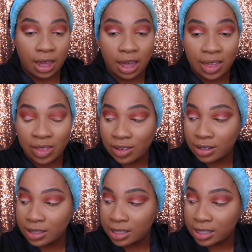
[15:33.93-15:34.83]

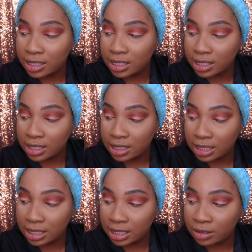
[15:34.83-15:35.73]
And
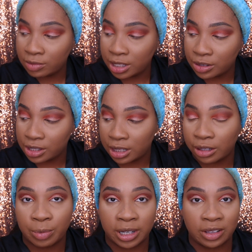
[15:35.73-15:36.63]
I didn't want to use the
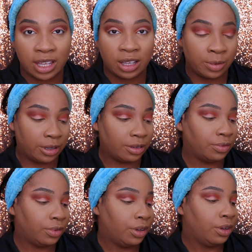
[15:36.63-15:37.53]
glitter, but I think I will.
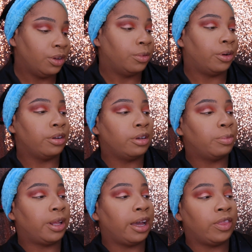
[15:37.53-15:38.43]
We're gonna
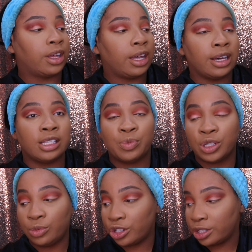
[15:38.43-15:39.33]
apply the
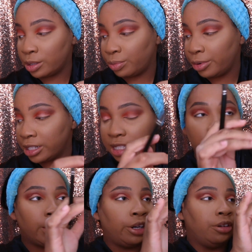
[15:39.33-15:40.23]
Cosmo, which is the pressed
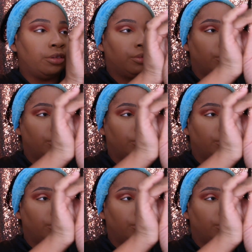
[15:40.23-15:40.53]
glitter.